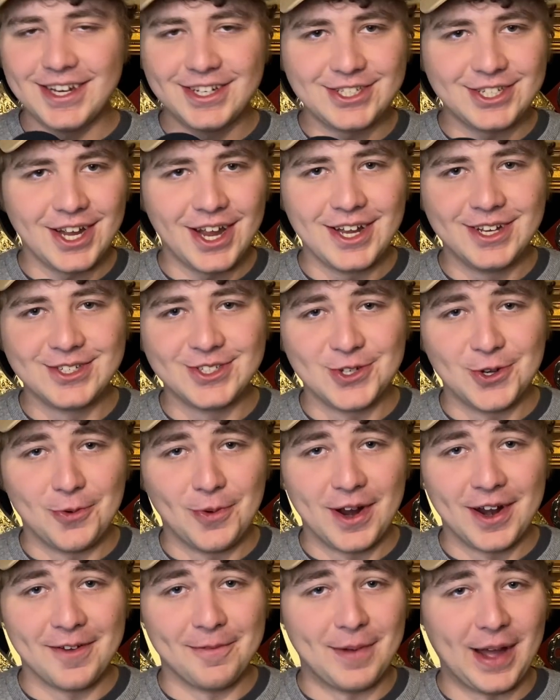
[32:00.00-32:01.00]
changed to
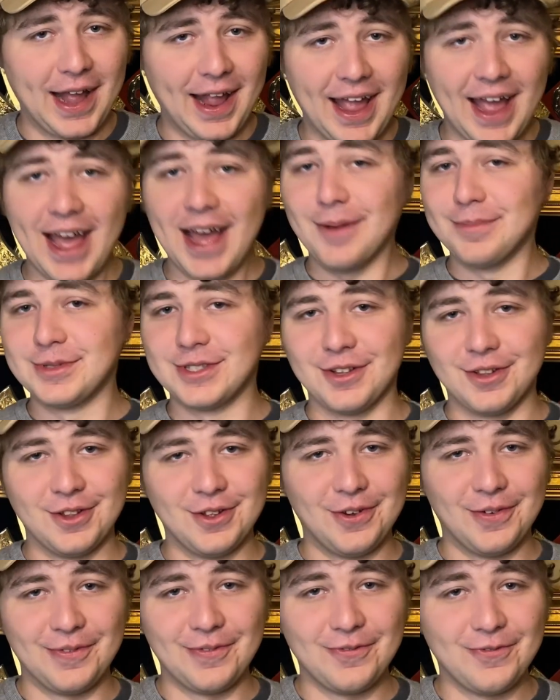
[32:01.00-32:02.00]
one of my
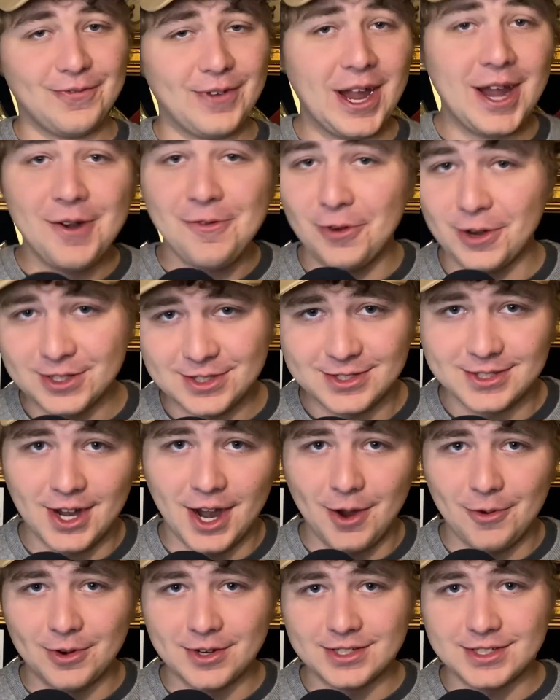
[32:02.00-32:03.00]
absolute favorite
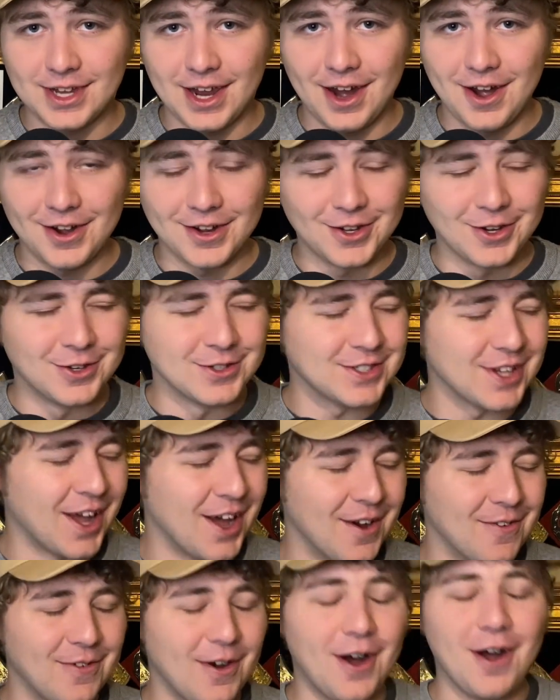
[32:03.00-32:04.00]
Star Wars characters
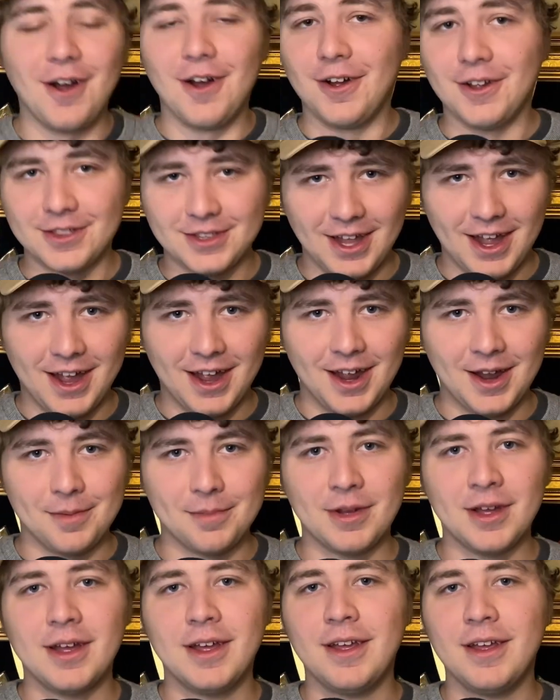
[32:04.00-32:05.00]
of all
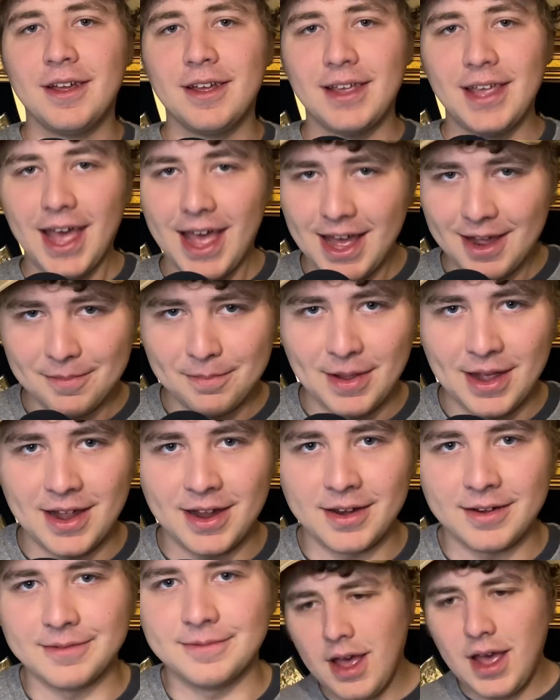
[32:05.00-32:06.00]
time, Cad
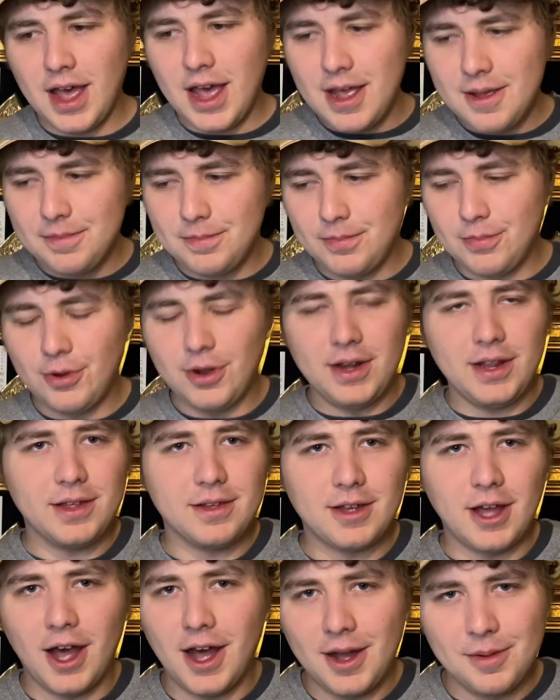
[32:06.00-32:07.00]
Bane. A pretty
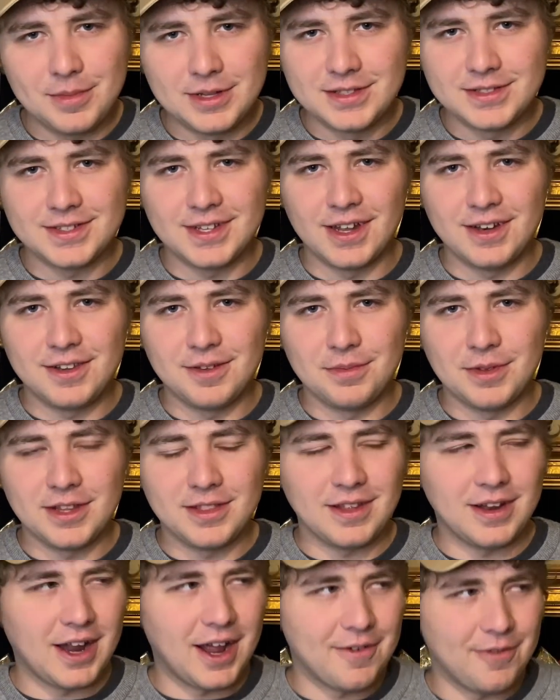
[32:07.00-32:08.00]
common sentiment
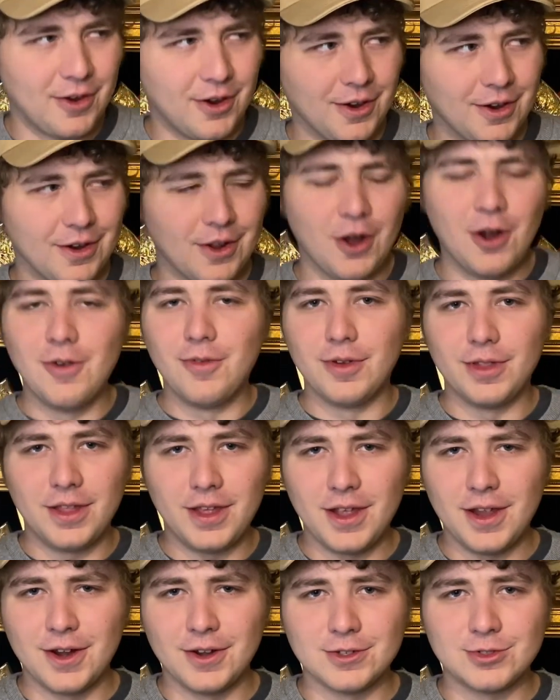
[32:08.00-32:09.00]
that I've heard over the
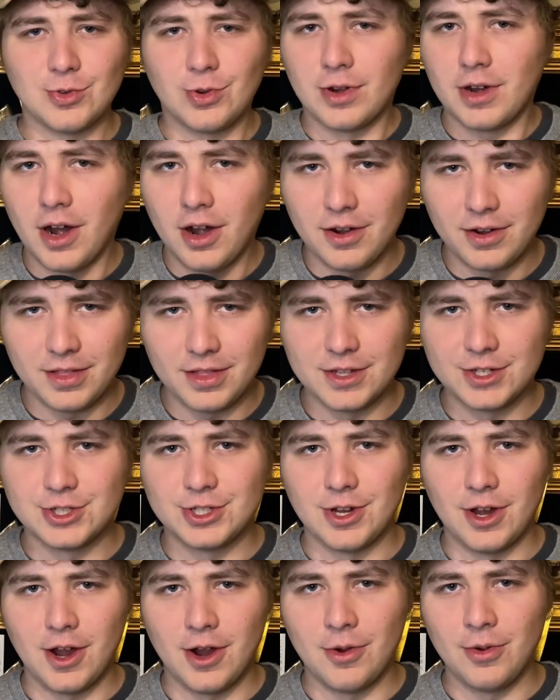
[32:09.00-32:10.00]
years regarding this
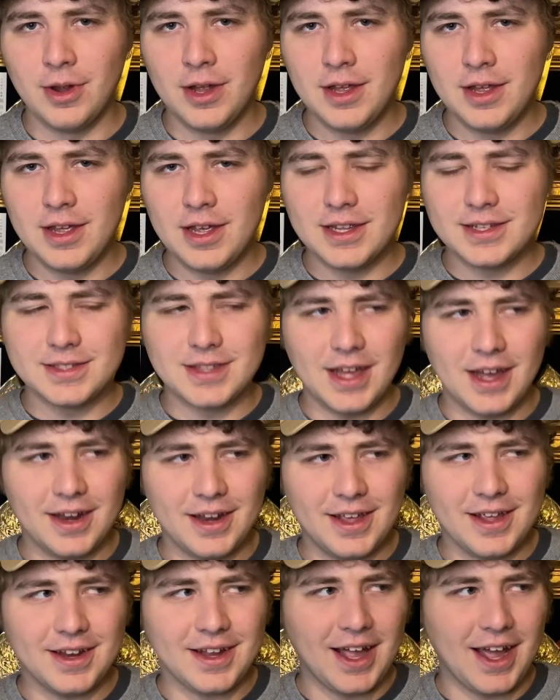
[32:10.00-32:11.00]
show is that
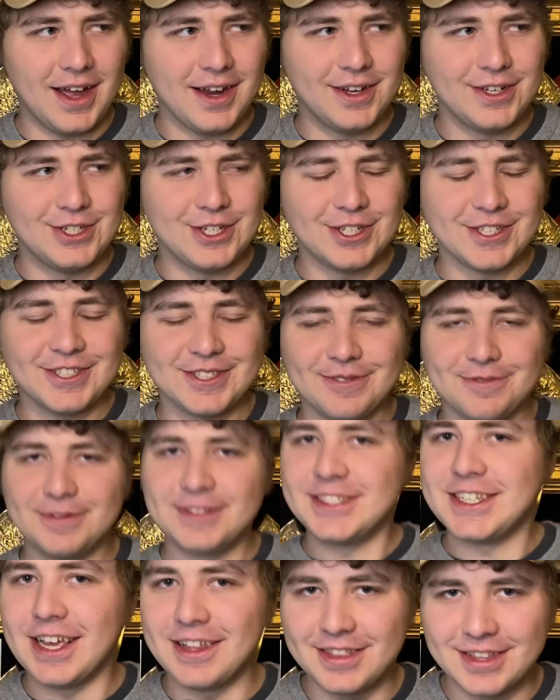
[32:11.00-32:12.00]
it kind of just
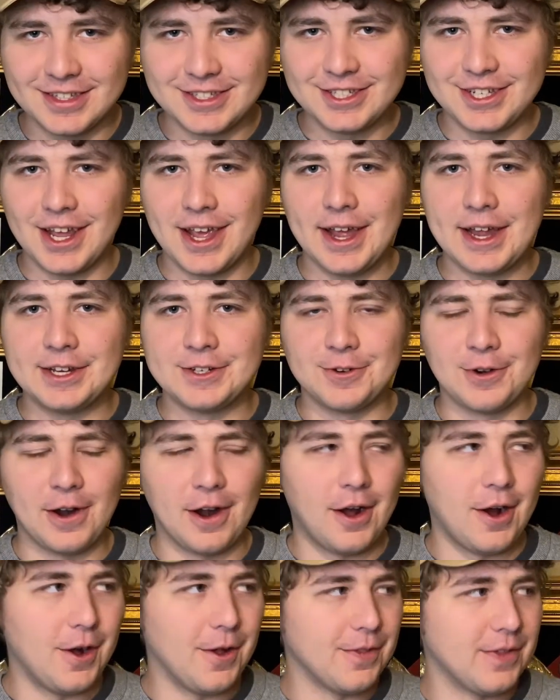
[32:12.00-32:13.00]
set the stage for
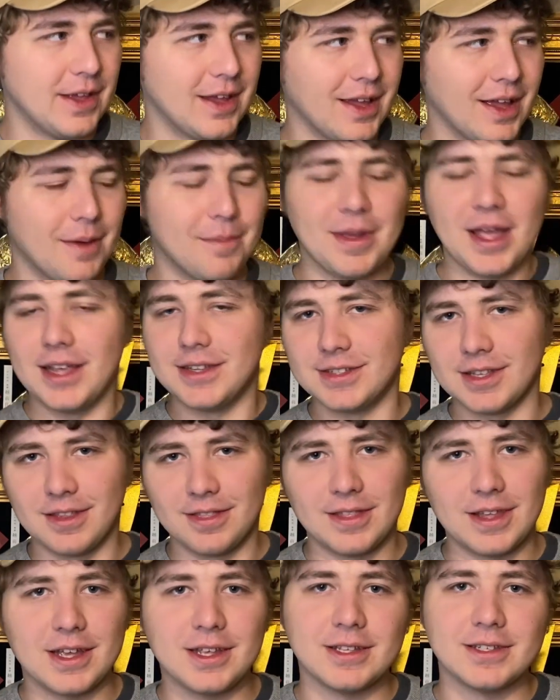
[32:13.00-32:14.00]
all the amazing
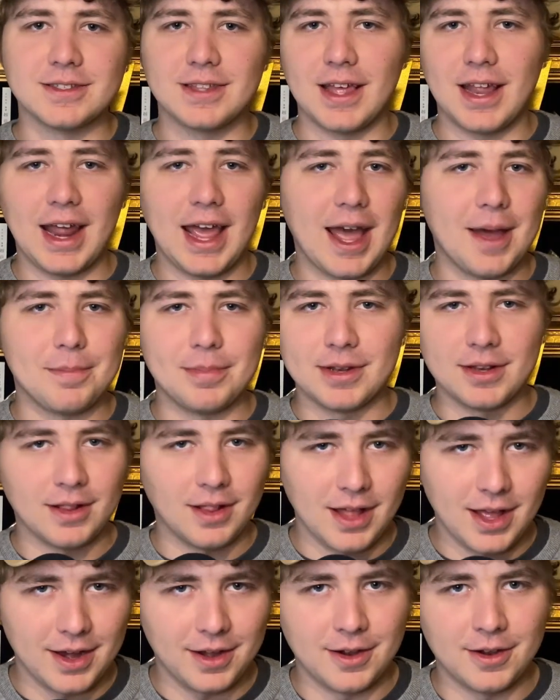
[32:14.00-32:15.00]
things that happened
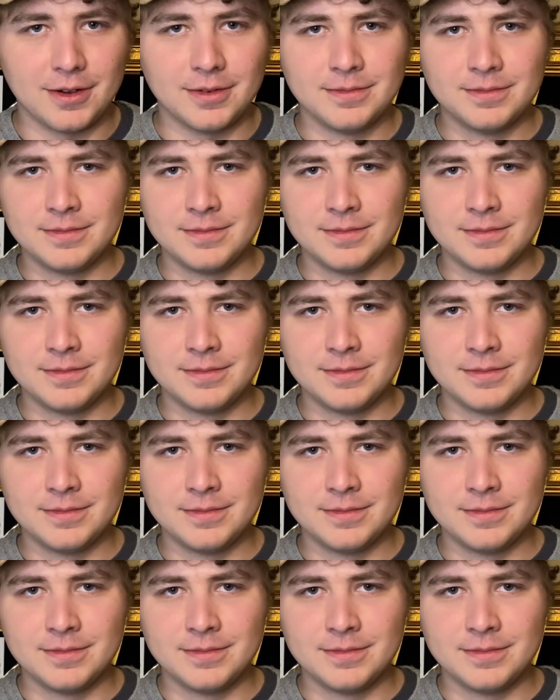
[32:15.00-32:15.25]
later,